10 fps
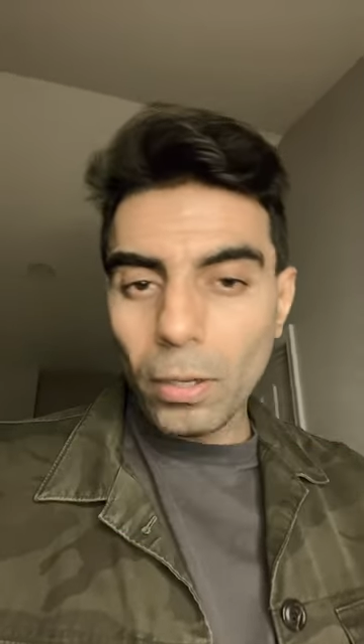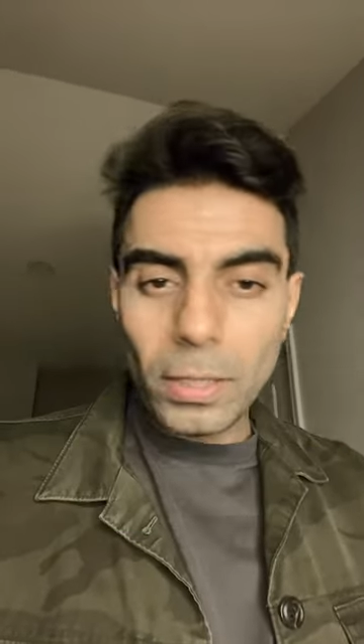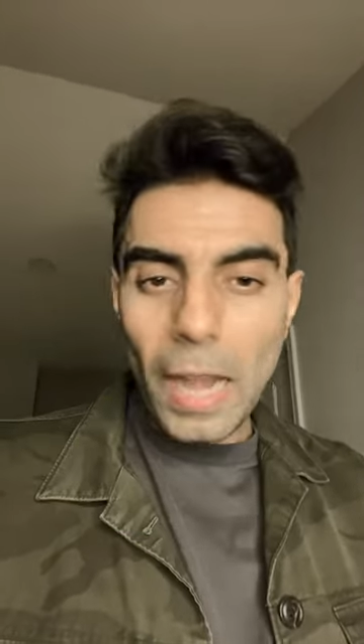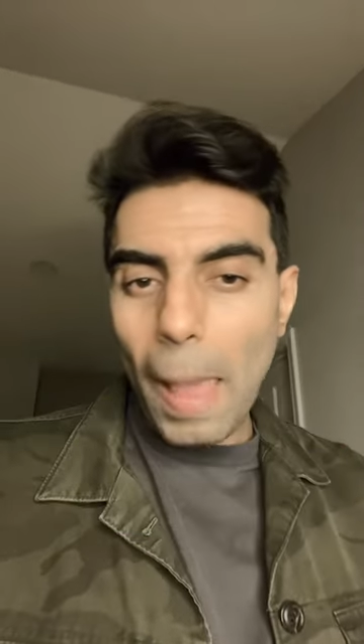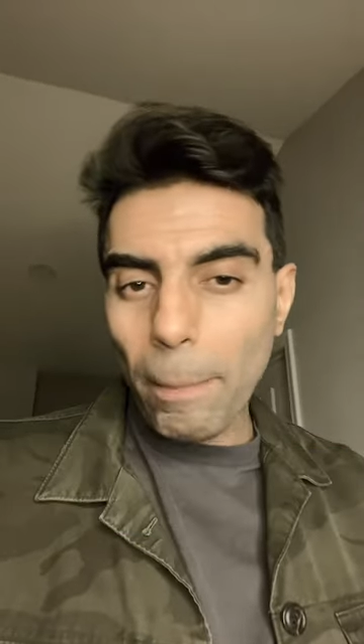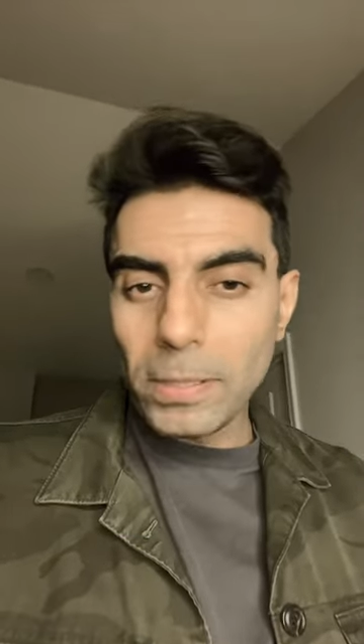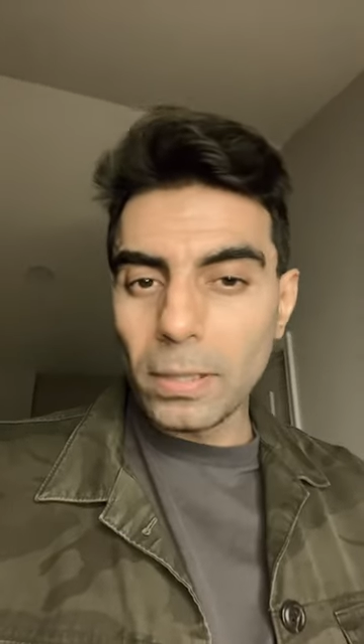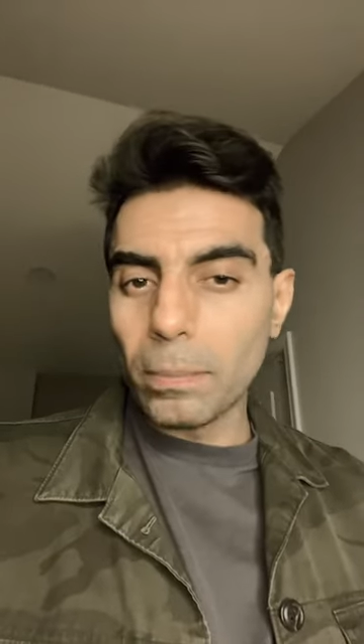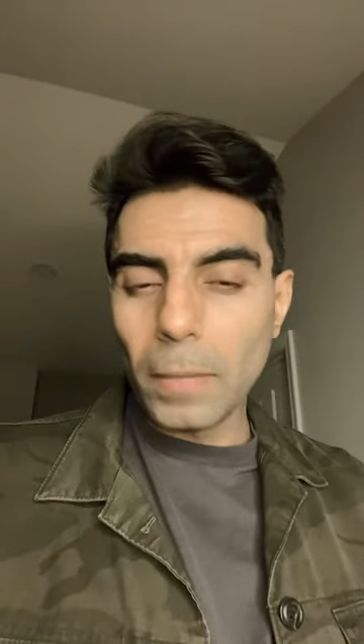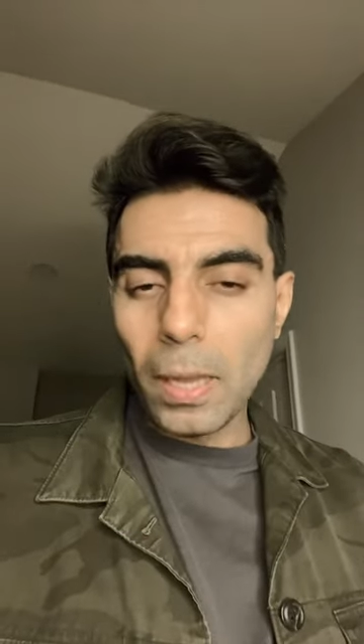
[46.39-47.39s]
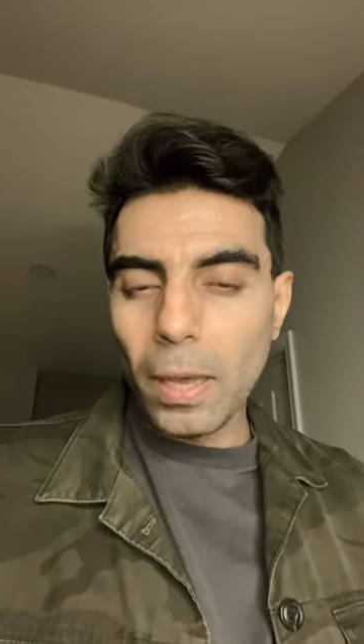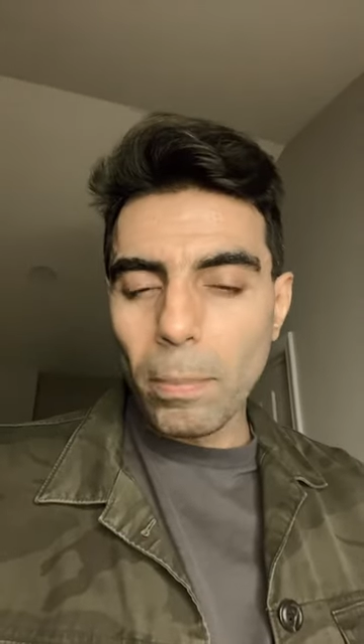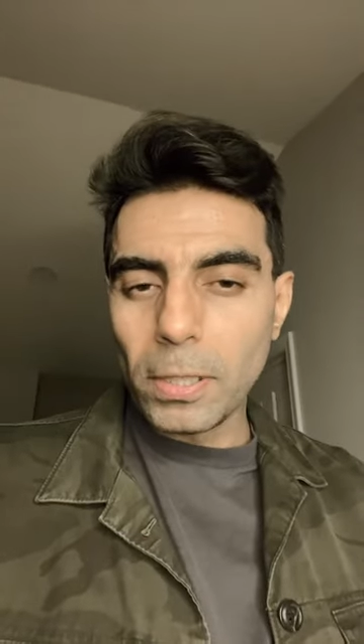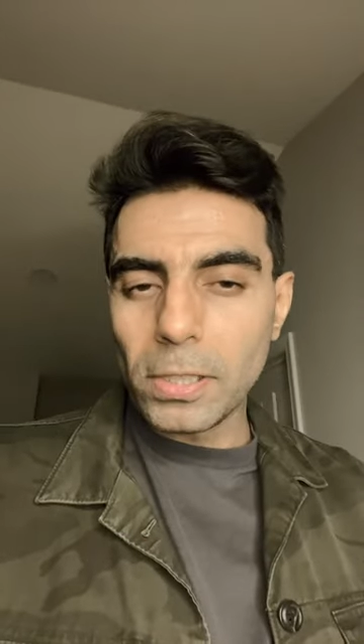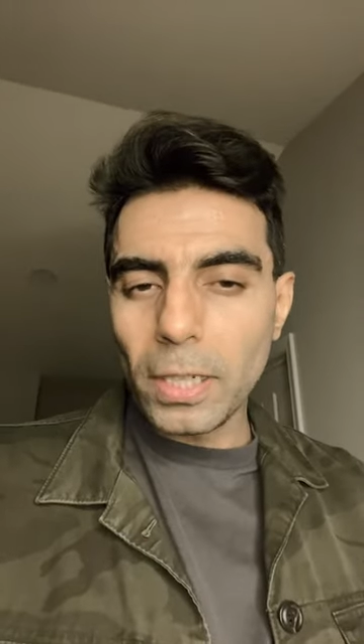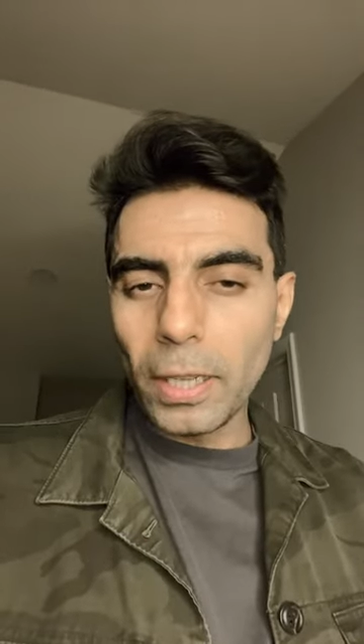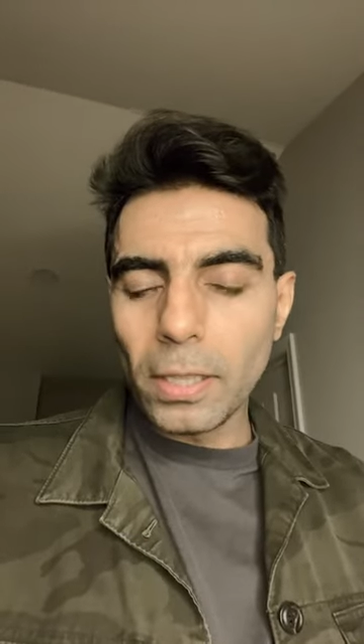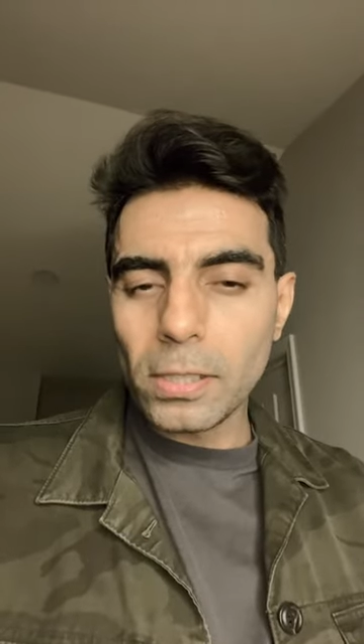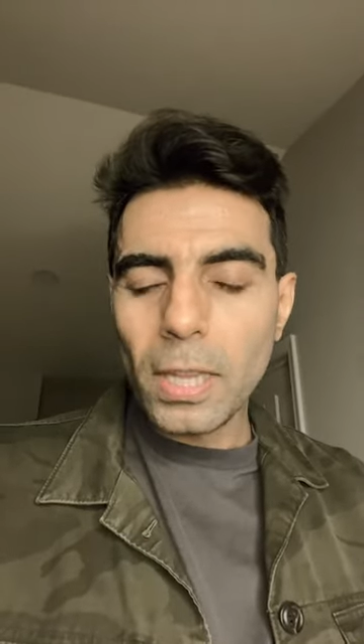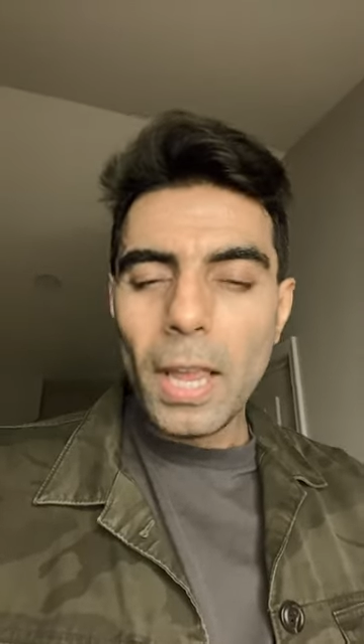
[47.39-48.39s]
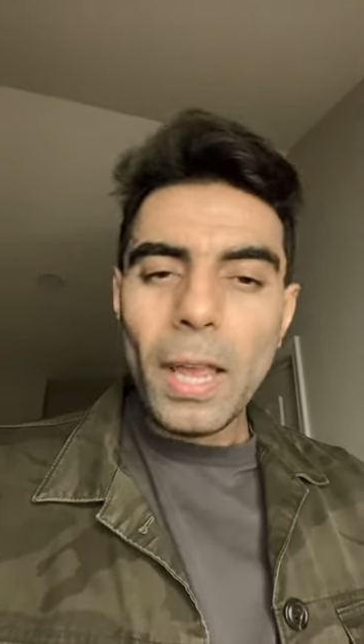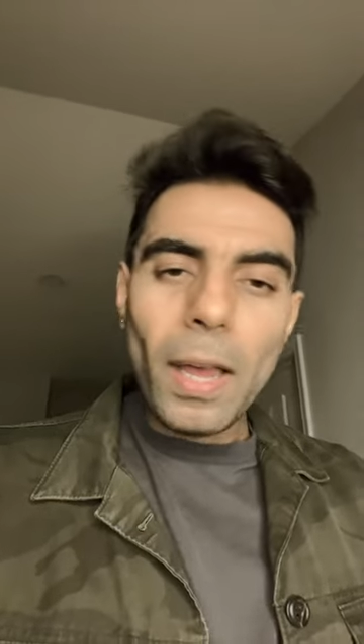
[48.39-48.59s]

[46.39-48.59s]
you know that happens in urban cities